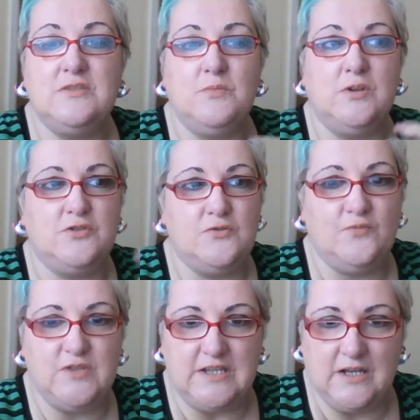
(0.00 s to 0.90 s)
and we'll do
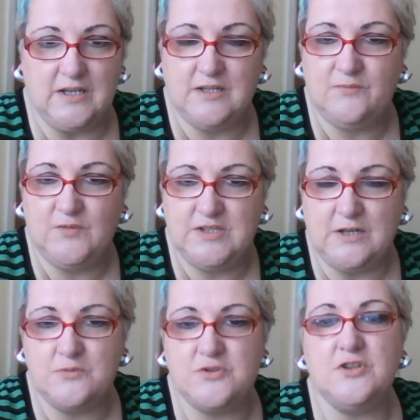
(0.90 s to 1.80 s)

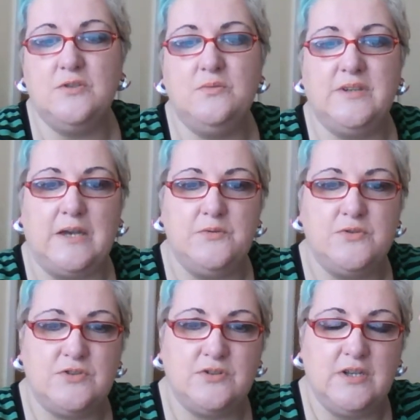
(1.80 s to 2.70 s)
video 2 with
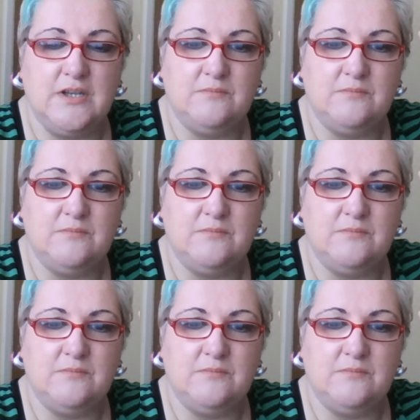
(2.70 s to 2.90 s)
house,